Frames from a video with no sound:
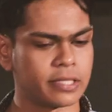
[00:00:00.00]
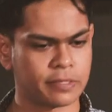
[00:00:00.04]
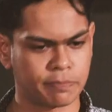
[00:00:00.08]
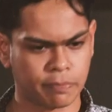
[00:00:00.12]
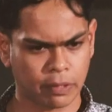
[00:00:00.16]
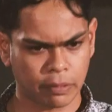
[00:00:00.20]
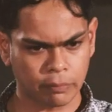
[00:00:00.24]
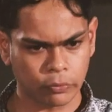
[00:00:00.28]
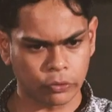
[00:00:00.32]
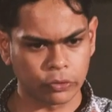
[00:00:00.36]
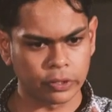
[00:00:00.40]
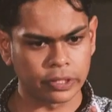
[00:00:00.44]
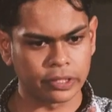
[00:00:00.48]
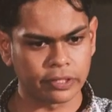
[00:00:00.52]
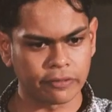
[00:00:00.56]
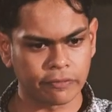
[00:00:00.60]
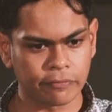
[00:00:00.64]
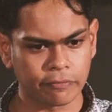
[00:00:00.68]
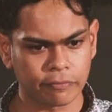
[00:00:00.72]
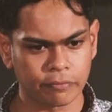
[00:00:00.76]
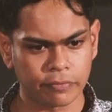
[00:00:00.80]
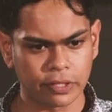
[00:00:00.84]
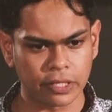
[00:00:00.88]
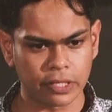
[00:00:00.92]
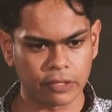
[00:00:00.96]
the palm oil in the,
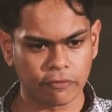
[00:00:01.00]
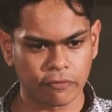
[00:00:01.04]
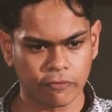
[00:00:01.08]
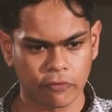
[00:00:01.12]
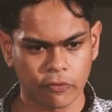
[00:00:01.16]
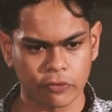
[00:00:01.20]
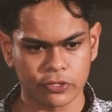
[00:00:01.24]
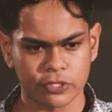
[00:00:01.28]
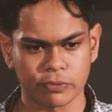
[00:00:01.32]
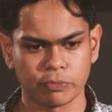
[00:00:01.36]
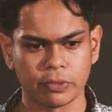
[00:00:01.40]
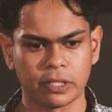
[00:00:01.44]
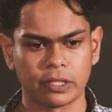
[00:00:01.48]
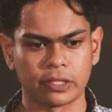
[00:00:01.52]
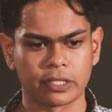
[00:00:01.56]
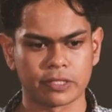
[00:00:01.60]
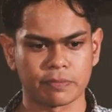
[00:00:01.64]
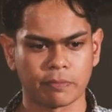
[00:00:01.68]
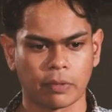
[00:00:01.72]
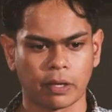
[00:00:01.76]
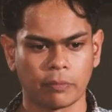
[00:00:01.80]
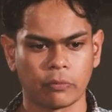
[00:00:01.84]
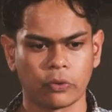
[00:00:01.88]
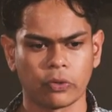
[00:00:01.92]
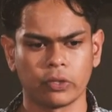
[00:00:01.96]
in the force meat, the
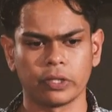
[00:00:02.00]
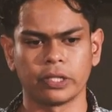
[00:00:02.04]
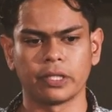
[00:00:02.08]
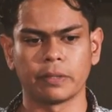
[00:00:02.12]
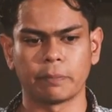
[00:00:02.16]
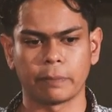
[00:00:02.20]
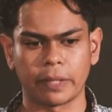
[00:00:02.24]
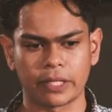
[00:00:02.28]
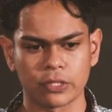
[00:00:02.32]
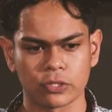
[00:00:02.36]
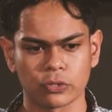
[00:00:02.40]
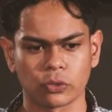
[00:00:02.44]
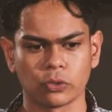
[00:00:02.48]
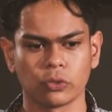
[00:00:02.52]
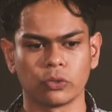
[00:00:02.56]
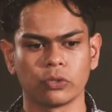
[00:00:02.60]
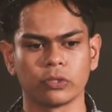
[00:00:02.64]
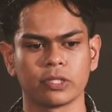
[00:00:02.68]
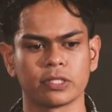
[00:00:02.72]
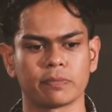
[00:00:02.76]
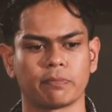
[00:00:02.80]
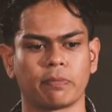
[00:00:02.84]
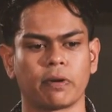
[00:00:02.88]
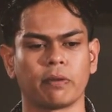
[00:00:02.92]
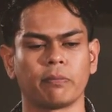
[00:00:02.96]
palm oil in the pesto,
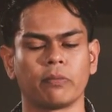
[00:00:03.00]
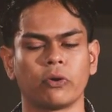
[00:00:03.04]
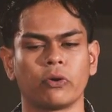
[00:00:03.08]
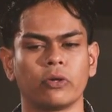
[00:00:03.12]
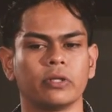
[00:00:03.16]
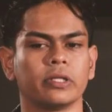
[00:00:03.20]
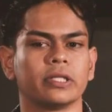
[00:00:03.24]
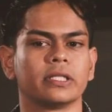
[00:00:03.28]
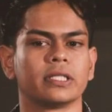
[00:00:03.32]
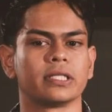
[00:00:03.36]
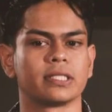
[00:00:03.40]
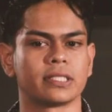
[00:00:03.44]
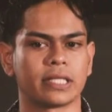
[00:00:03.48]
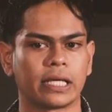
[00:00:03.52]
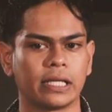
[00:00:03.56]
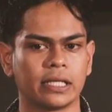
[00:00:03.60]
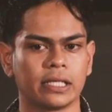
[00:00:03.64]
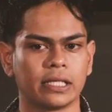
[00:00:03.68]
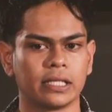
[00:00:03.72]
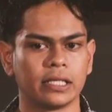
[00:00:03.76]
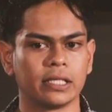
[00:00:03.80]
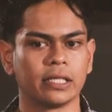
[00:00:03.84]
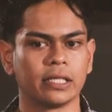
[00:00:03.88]
the palm oil in the salad.